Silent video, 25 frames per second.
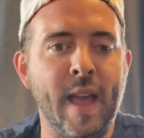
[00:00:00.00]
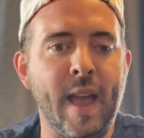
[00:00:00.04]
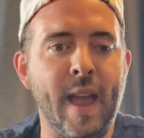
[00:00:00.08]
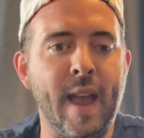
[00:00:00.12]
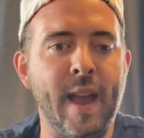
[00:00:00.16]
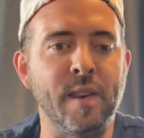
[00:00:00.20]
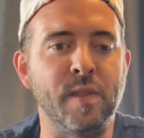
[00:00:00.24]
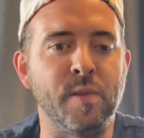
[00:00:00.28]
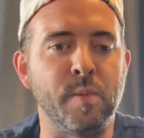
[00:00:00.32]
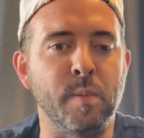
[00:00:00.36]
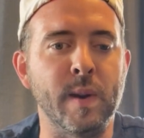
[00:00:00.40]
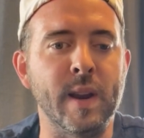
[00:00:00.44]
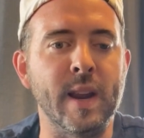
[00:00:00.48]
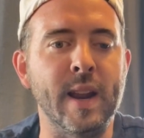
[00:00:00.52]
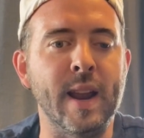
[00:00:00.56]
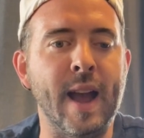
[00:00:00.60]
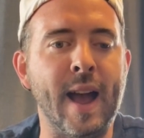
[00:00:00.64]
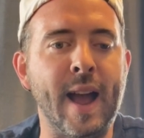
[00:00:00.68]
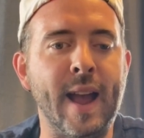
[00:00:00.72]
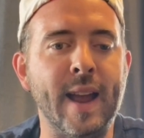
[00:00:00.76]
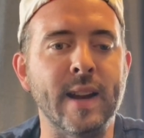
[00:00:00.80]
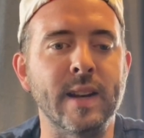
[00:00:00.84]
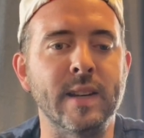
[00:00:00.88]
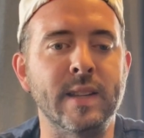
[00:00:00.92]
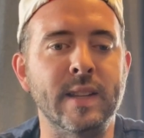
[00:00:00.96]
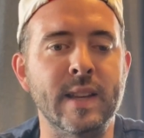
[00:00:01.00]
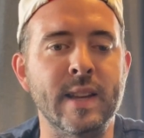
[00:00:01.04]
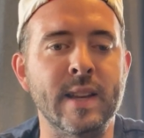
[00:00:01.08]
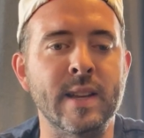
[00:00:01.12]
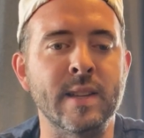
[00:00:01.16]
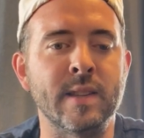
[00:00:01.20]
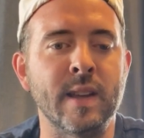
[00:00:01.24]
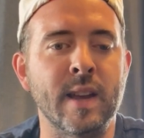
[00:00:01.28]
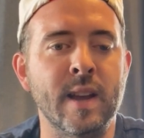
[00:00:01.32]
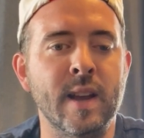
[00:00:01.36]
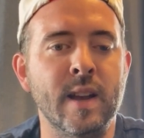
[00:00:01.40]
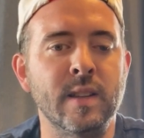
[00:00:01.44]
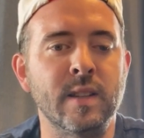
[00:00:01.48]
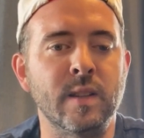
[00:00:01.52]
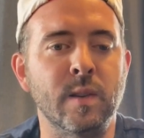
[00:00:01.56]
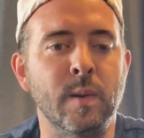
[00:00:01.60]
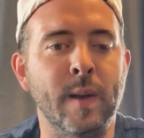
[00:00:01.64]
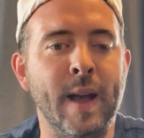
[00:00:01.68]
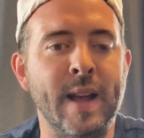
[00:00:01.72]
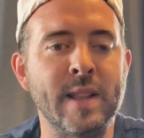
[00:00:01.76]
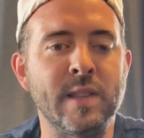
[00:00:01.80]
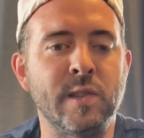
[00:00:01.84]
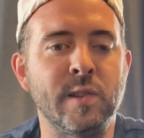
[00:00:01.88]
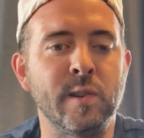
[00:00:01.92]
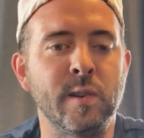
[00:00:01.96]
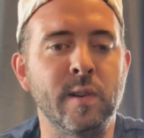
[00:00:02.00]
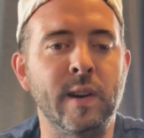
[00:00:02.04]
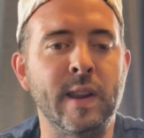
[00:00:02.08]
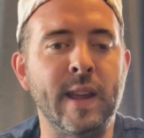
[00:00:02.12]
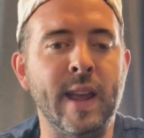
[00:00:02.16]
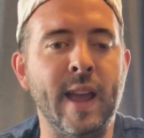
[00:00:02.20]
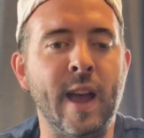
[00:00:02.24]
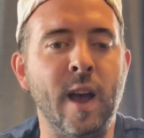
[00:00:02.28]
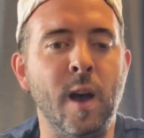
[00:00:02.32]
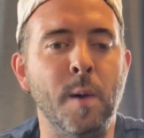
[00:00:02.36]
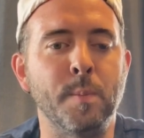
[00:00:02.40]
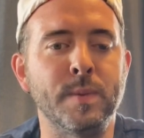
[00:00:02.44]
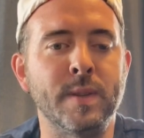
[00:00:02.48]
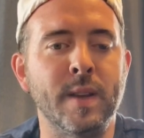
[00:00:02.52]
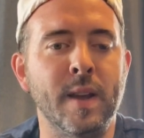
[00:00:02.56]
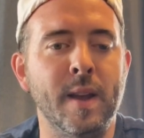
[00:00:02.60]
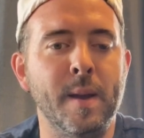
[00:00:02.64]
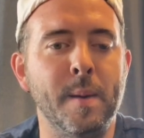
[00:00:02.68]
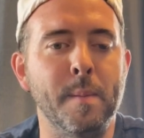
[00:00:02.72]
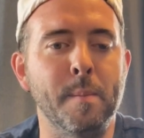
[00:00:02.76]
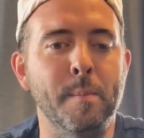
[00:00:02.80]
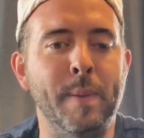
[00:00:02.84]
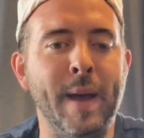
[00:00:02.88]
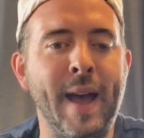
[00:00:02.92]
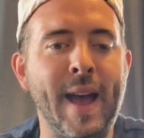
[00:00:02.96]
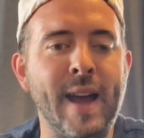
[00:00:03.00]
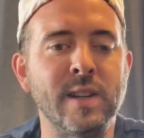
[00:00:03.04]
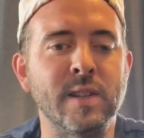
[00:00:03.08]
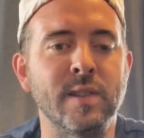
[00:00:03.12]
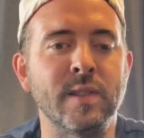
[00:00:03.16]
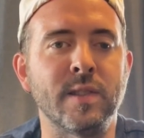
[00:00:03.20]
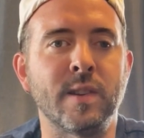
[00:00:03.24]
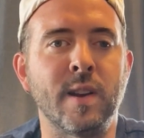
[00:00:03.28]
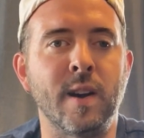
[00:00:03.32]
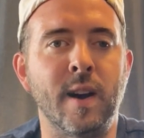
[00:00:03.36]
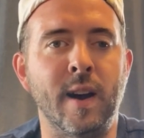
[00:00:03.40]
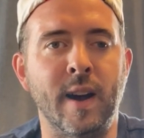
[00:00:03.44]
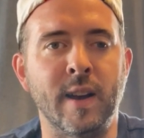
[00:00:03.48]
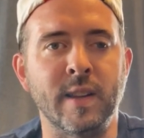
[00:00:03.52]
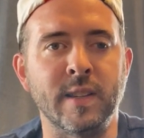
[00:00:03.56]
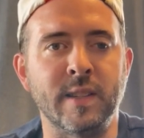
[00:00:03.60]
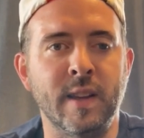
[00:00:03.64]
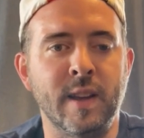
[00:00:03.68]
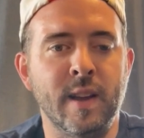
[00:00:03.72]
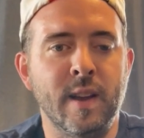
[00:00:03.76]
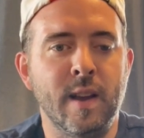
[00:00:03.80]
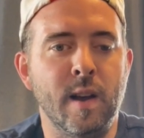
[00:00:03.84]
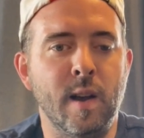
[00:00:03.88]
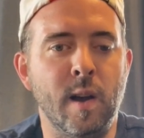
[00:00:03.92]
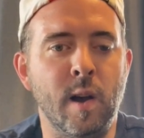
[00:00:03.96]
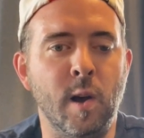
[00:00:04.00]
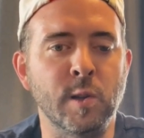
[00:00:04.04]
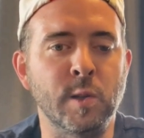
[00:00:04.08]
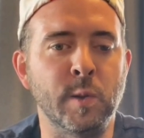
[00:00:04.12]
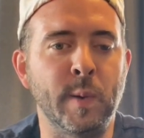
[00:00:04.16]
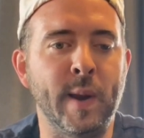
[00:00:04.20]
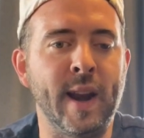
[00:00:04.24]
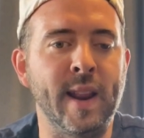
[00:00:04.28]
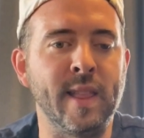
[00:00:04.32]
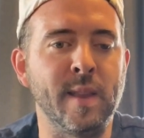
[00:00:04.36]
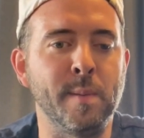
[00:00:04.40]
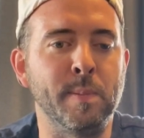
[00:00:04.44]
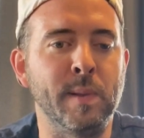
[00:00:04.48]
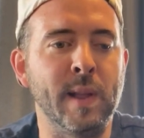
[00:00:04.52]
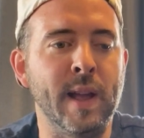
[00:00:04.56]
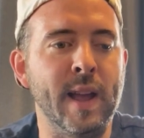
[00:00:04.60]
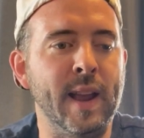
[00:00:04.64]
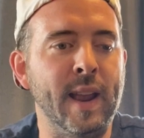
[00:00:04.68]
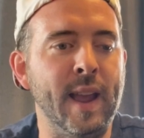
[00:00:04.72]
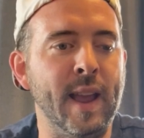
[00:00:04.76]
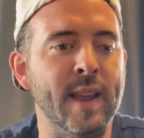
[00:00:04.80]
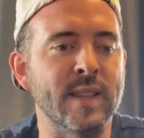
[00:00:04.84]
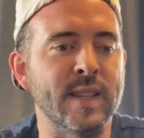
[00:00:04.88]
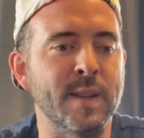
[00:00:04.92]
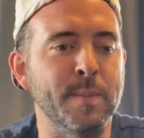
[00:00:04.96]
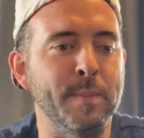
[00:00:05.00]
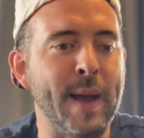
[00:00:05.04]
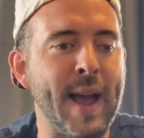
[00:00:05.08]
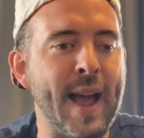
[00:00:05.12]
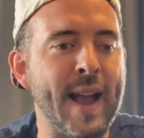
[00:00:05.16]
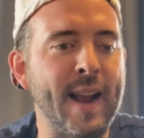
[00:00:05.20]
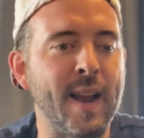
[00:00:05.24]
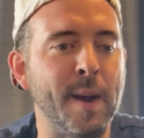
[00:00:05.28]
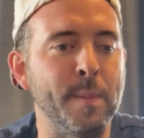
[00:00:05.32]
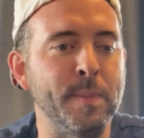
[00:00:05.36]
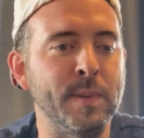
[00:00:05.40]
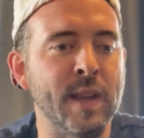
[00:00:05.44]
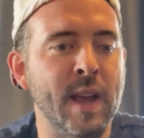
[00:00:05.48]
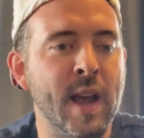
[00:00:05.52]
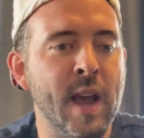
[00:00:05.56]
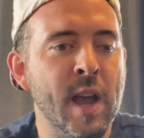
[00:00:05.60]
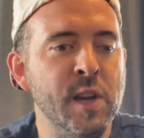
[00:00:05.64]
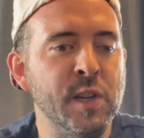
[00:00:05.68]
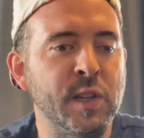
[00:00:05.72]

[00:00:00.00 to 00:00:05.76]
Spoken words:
and 3 INTs. So that certainly helped Bagent's cause, also getting to play against some backups.